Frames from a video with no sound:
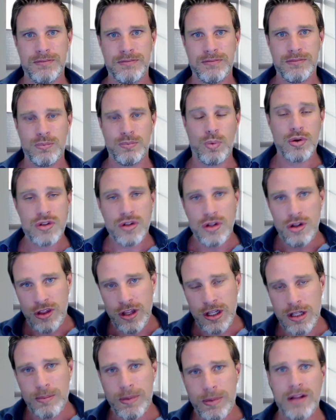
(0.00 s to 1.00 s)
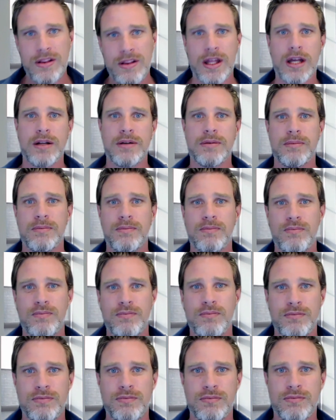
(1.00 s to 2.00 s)
What do you think about that?
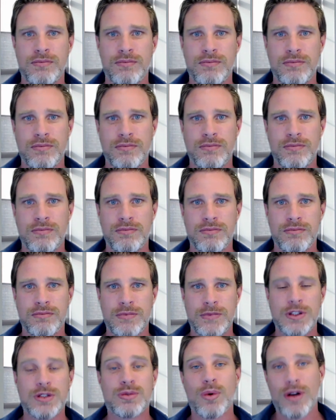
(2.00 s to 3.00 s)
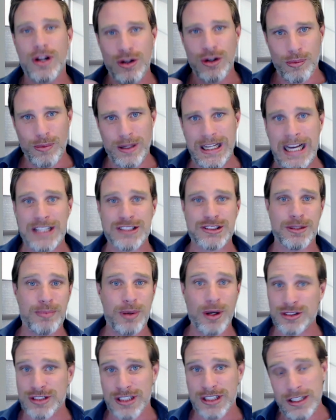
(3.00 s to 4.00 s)
Is what I normally ask the
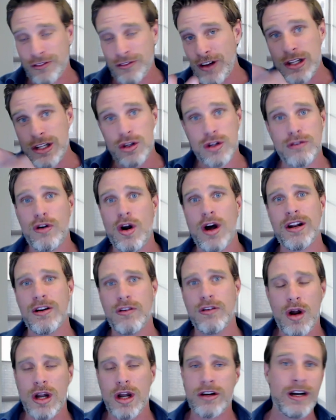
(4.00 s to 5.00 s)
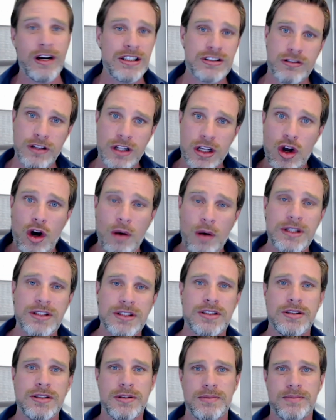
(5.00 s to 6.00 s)
person. In fact, you can write your answer in the
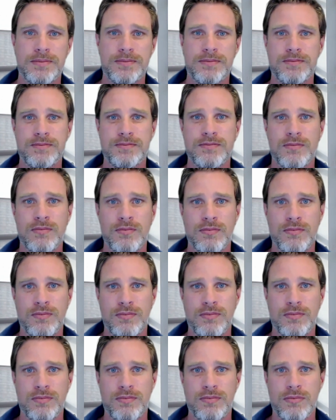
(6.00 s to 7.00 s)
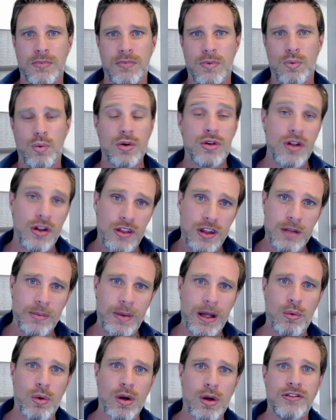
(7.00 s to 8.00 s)
comments. What do you think
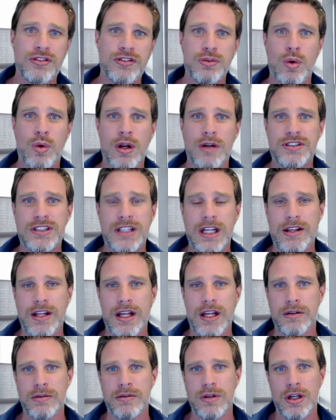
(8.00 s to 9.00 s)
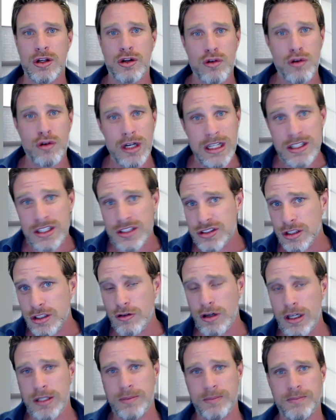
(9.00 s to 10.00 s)
about what I've said there? Agree,
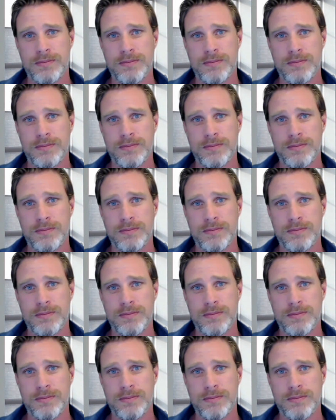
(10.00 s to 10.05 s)
disagree?